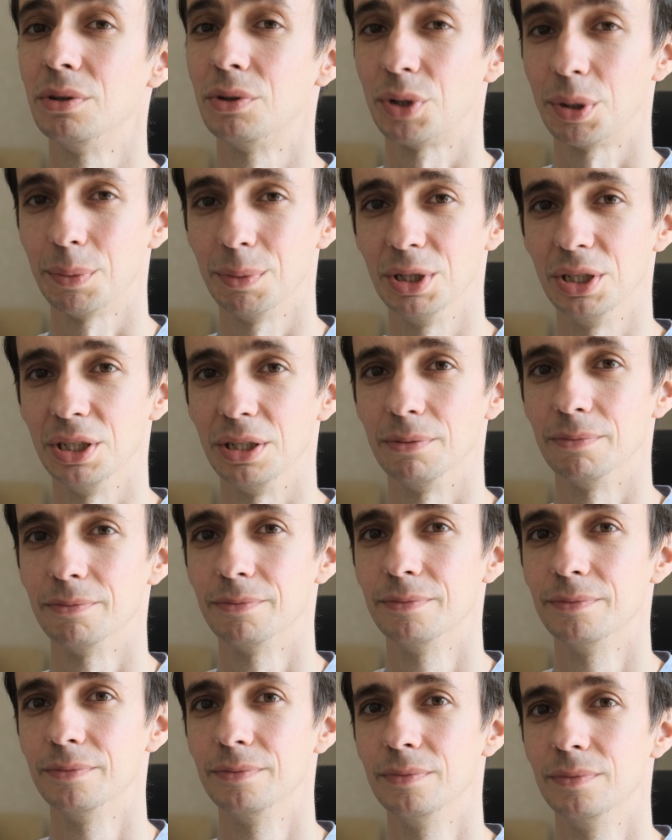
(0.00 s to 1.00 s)
remedy.
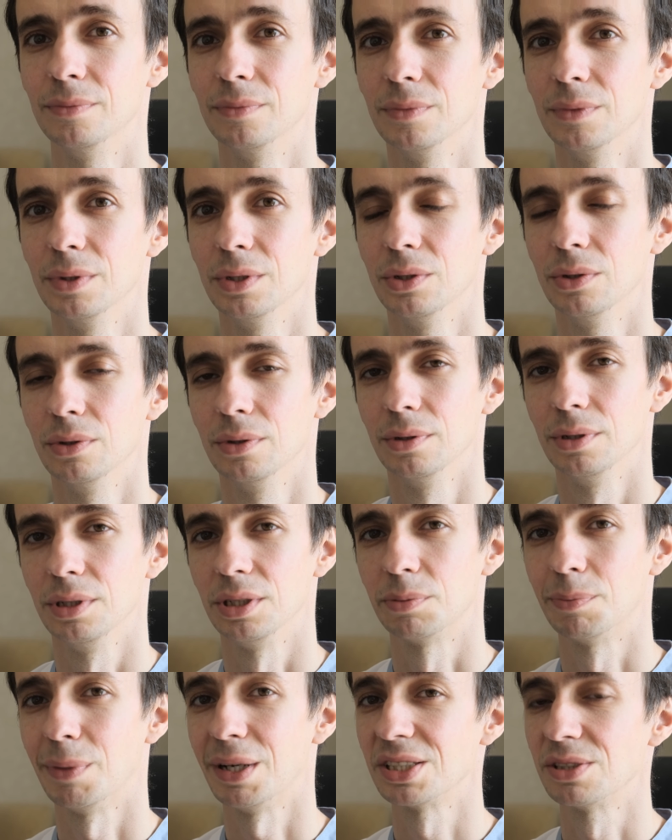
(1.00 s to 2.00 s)

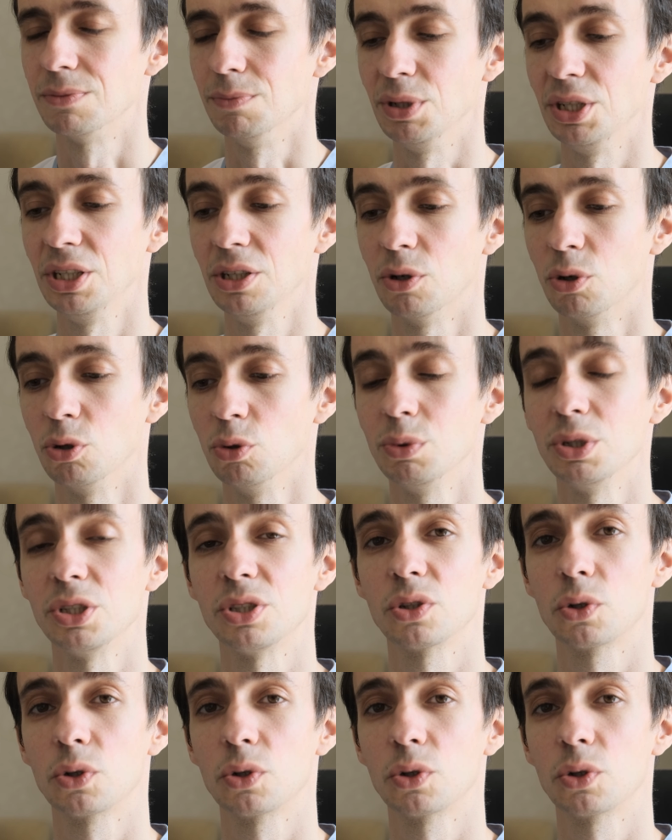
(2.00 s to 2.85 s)
It must be always